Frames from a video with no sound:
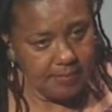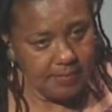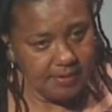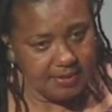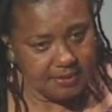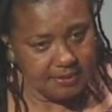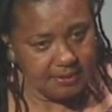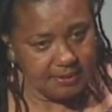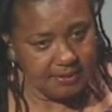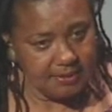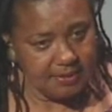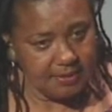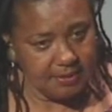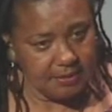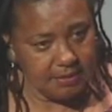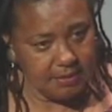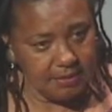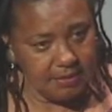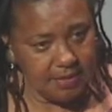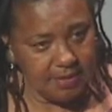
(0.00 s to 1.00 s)

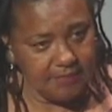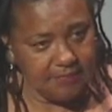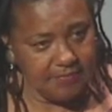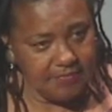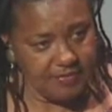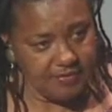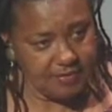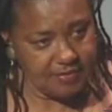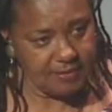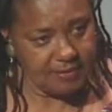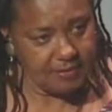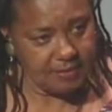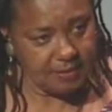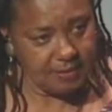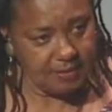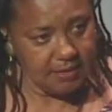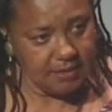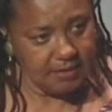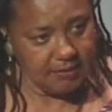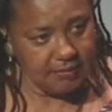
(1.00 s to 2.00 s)
mentally and
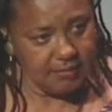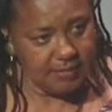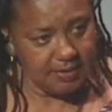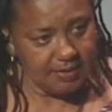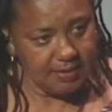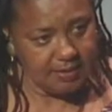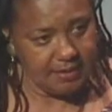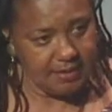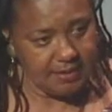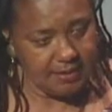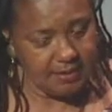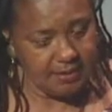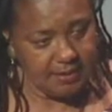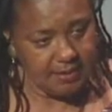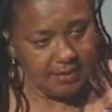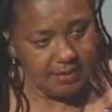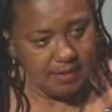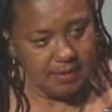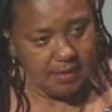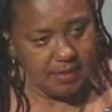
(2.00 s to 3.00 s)
physically, of being
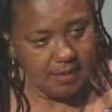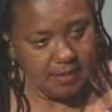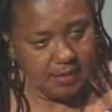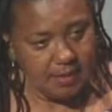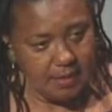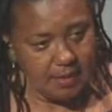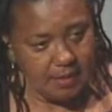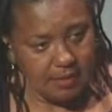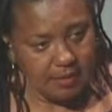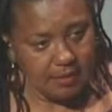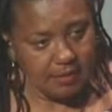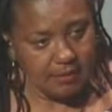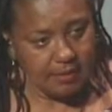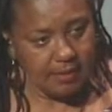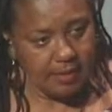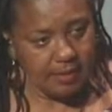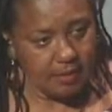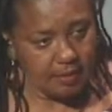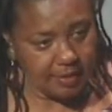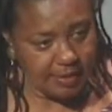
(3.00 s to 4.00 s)

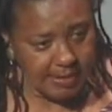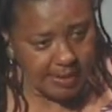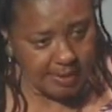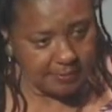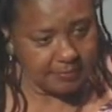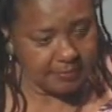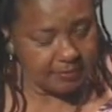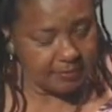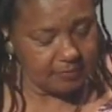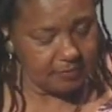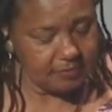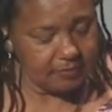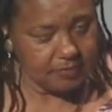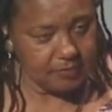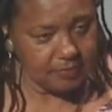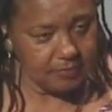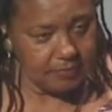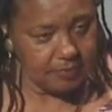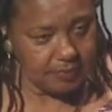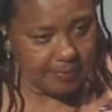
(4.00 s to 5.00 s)
held captive
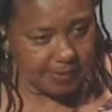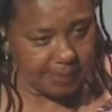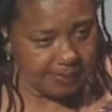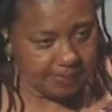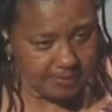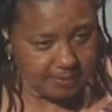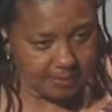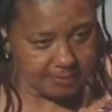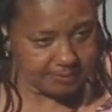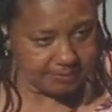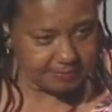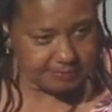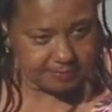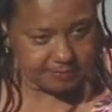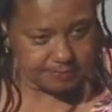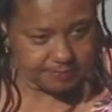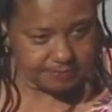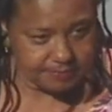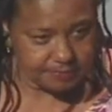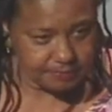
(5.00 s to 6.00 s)
by pimps.
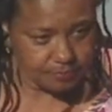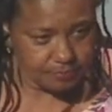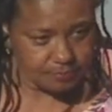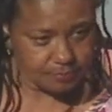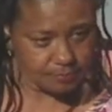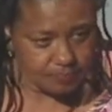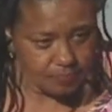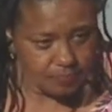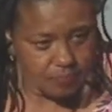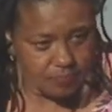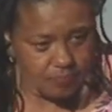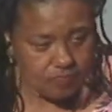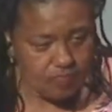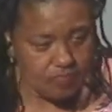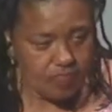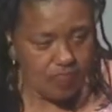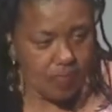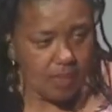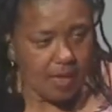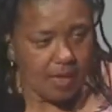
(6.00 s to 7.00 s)

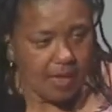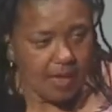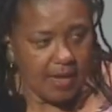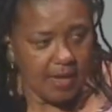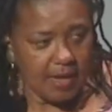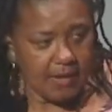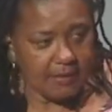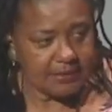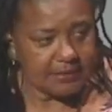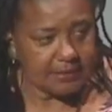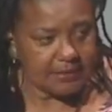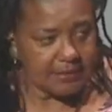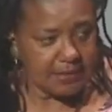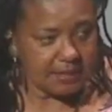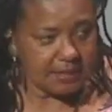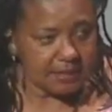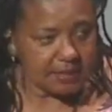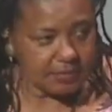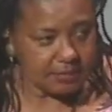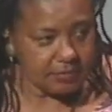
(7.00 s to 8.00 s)
And it
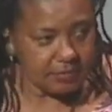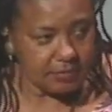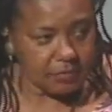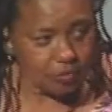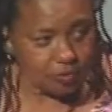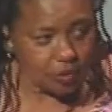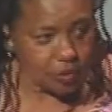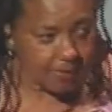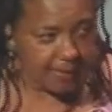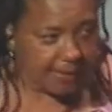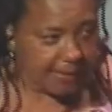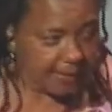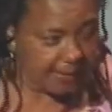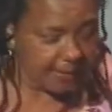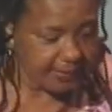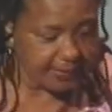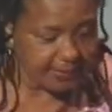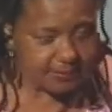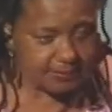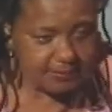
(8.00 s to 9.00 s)
does something to your
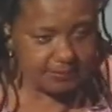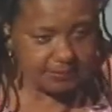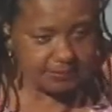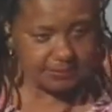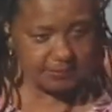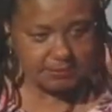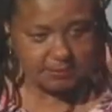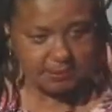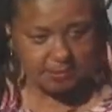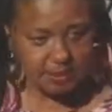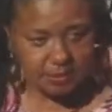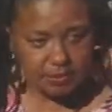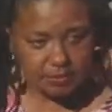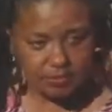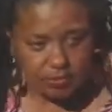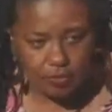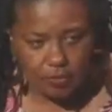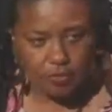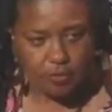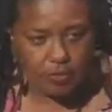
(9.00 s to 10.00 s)
mind
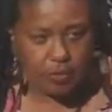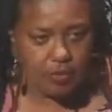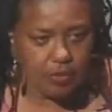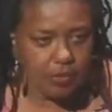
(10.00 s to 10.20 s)
and your